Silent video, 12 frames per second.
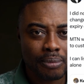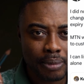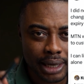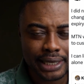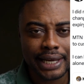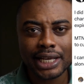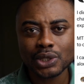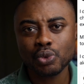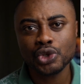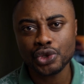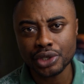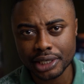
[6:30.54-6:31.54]
But here's
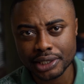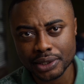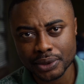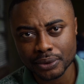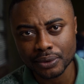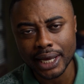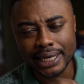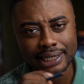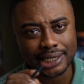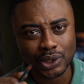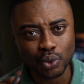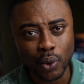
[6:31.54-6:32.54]
what you need to know, and this
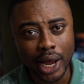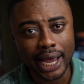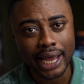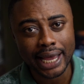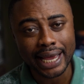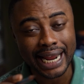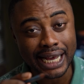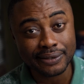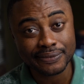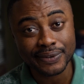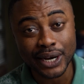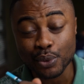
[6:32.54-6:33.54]
is where and how
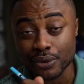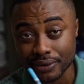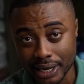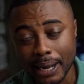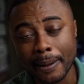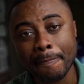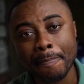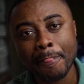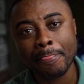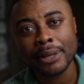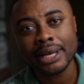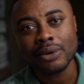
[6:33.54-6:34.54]
far we've come
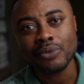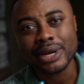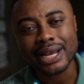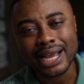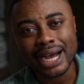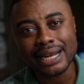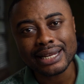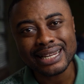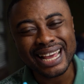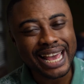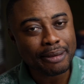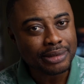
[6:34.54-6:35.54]

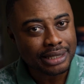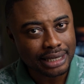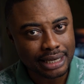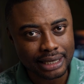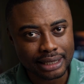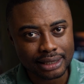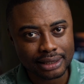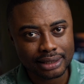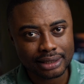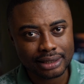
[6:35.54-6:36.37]
regarding MTN